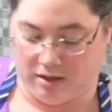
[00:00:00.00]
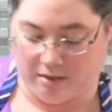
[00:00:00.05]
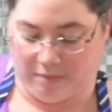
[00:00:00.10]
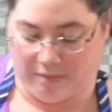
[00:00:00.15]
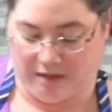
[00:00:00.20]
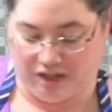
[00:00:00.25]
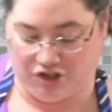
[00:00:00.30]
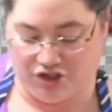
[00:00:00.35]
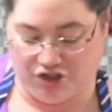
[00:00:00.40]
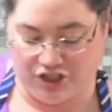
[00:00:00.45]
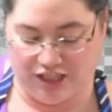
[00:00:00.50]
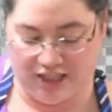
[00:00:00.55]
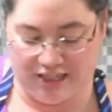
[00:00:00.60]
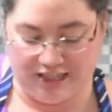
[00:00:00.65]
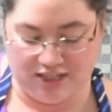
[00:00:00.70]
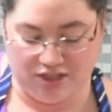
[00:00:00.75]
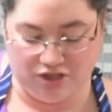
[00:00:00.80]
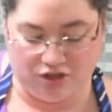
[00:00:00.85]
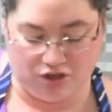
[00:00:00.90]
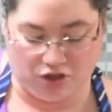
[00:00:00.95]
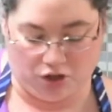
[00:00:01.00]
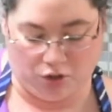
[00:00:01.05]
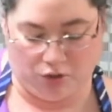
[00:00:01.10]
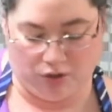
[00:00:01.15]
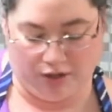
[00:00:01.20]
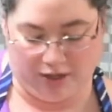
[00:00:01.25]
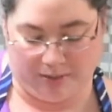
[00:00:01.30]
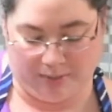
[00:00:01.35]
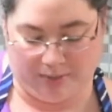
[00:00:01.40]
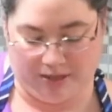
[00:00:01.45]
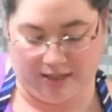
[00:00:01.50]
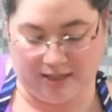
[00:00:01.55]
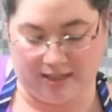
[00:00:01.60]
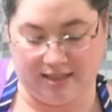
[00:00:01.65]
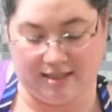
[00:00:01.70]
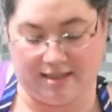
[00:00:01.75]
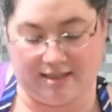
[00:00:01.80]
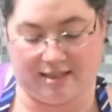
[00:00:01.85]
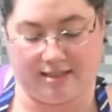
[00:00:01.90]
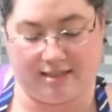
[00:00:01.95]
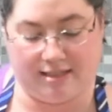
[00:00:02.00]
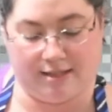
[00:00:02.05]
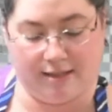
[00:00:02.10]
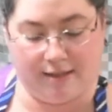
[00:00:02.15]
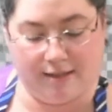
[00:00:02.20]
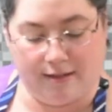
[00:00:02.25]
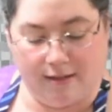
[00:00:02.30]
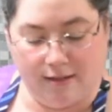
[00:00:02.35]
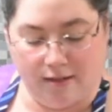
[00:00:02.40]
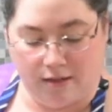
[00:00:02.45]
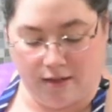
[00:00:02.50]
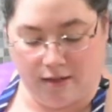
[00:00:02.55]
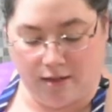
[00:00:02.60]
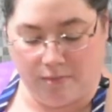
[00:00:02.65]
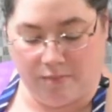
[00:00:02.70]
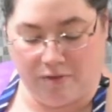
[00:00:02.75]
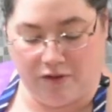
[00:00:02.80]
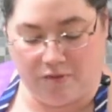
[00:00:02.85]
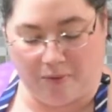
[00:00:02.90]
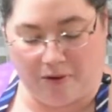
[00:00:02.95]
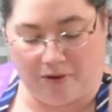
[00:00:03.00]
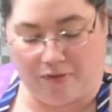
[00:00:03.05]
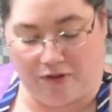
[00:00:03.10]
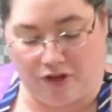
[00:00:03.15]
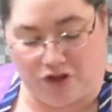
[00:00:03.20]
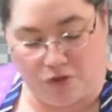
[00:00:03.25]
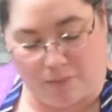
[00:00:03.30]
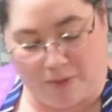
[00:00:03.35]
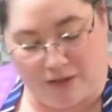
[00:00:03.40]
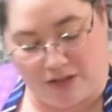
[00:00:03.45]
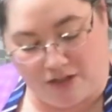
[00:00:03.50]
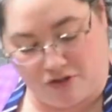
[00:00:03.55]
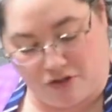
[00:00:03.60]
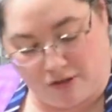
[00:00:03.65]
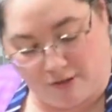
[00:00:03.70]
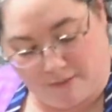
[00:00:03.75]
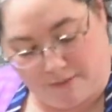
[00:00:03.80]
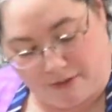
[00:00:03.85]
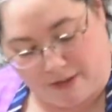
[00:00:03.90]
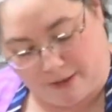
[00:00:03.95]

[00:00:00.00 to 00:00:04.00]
My cheese, oh yumminess. Me and my fresh basil.